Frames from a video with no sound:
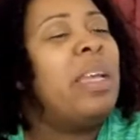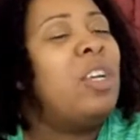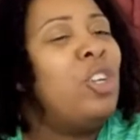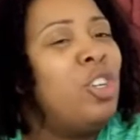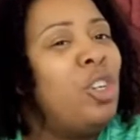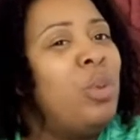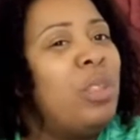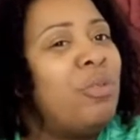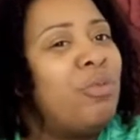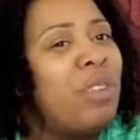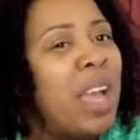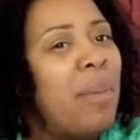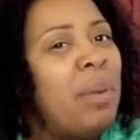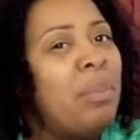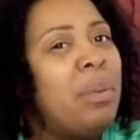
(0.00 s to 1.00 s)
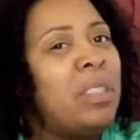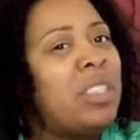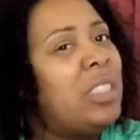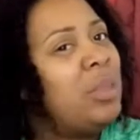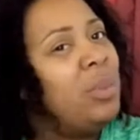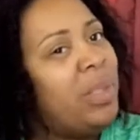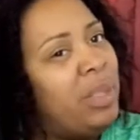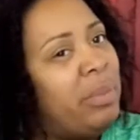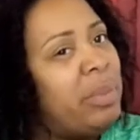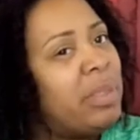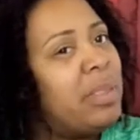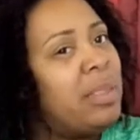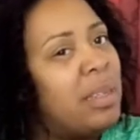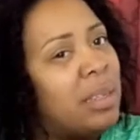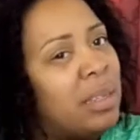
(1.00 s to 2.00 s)
good with the family, but she really was
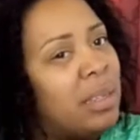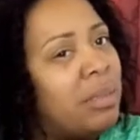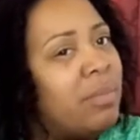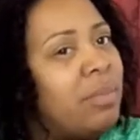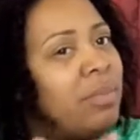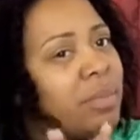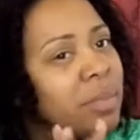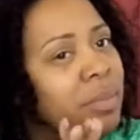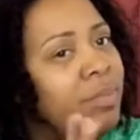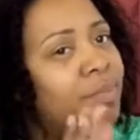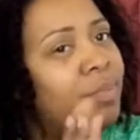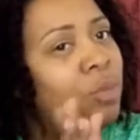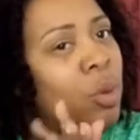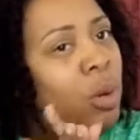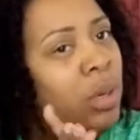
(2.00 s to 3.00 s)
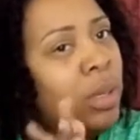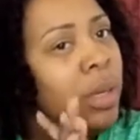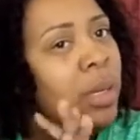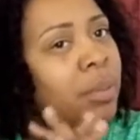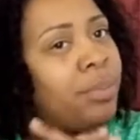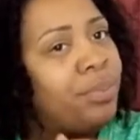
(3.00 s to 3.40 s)
looking at Darla like,